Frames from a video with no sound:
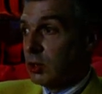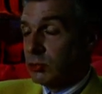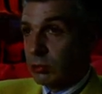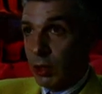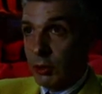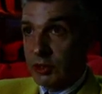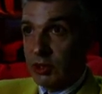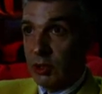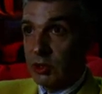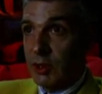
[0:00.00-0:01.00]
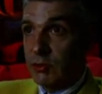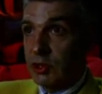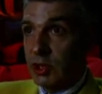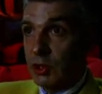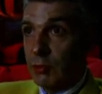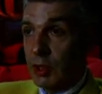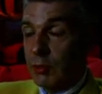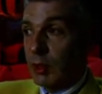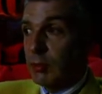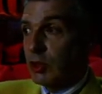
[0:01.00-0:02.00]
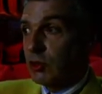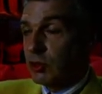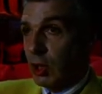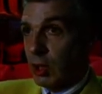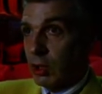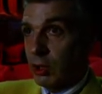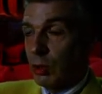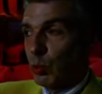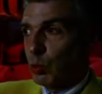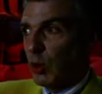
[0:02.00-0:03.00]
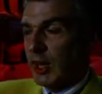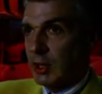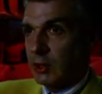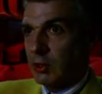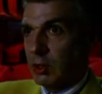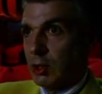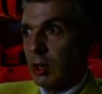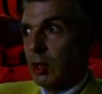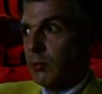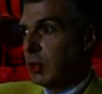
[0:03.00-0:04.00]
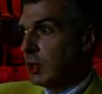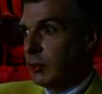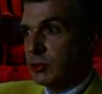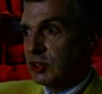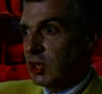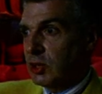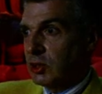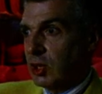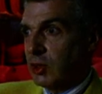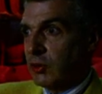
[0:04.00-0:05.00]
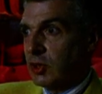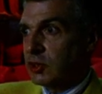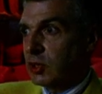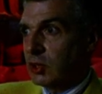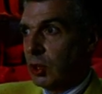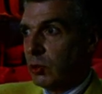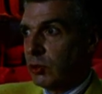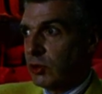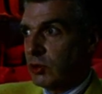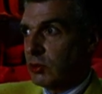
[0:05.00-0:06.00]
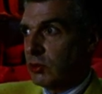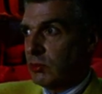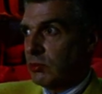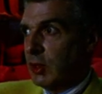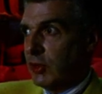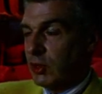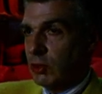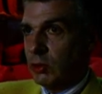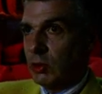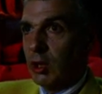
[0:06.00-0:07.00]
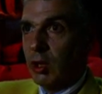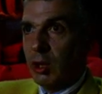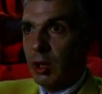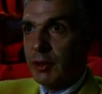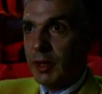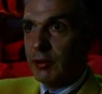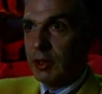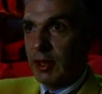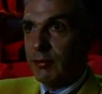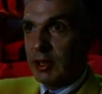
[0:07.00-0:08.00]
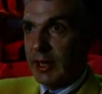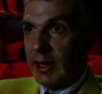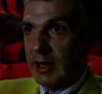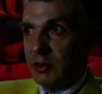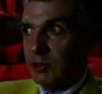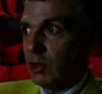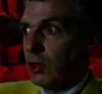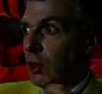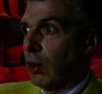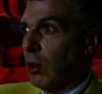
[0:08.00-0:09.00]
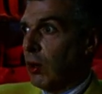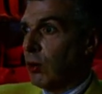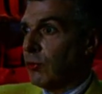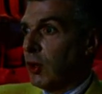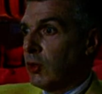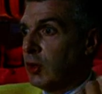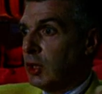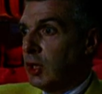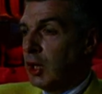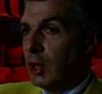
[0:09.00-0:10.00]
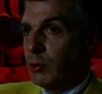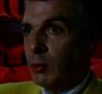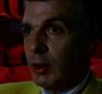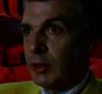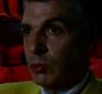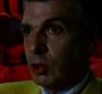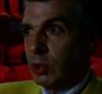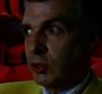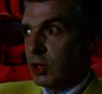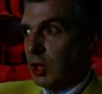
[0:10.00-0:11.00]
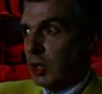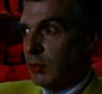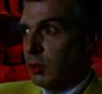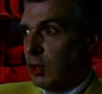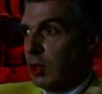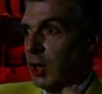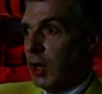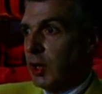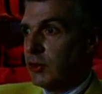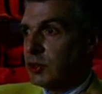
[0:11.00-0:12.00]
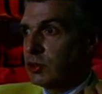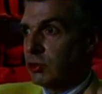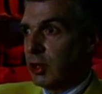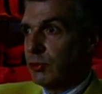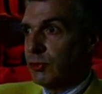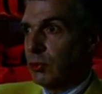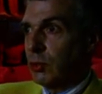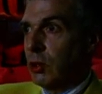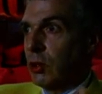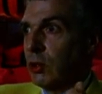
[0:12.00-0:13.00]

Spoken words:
Rolling Stones, Have You Seen Your Mother, Baby, dark, weird, becomes suddenly this golden, mythical, Never Never Land of the year we won the World Cup, and this dreadful